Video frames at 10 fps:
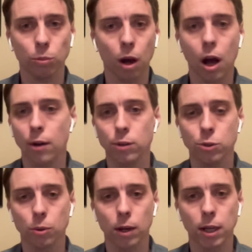
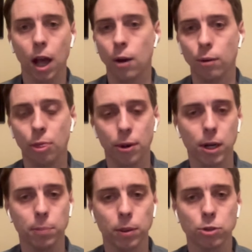120,
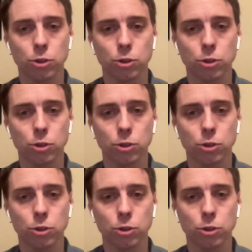130 plus